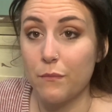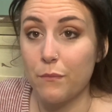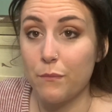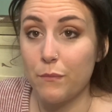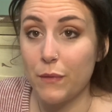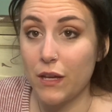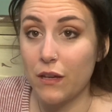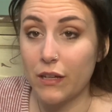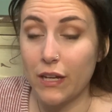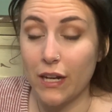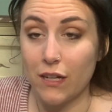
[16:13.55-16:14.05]

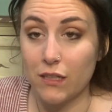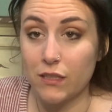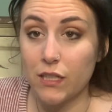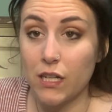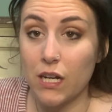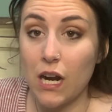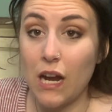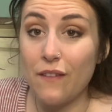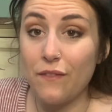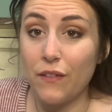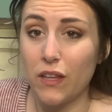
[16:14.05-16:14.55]
male character.
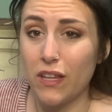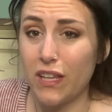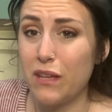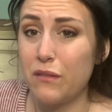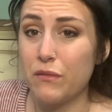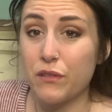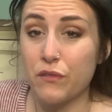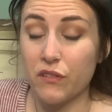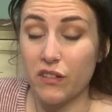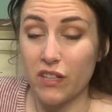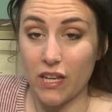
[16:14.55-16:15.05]
I felt like he
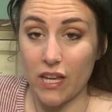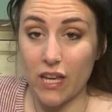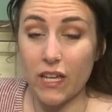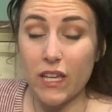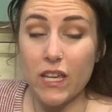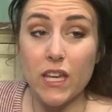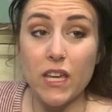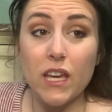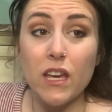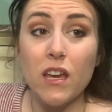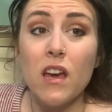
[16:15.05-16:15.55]
was really
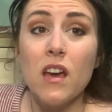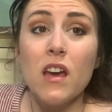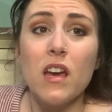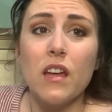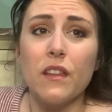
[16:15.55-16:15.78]
icky.